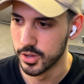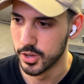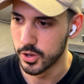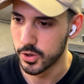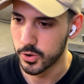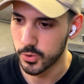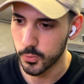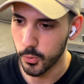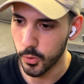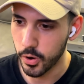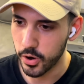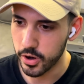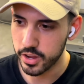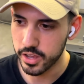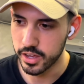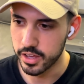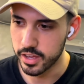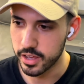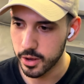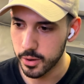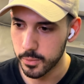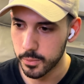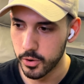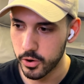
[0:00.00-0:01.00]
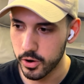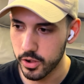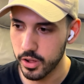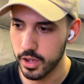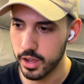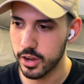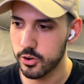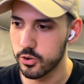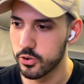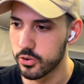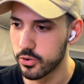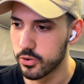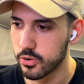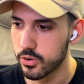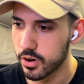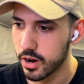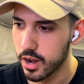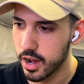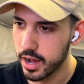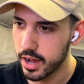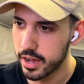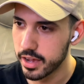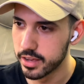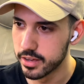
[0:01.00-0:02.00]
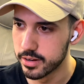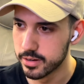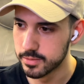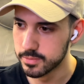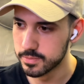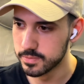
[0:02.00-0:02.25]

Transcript: Working, more like crying.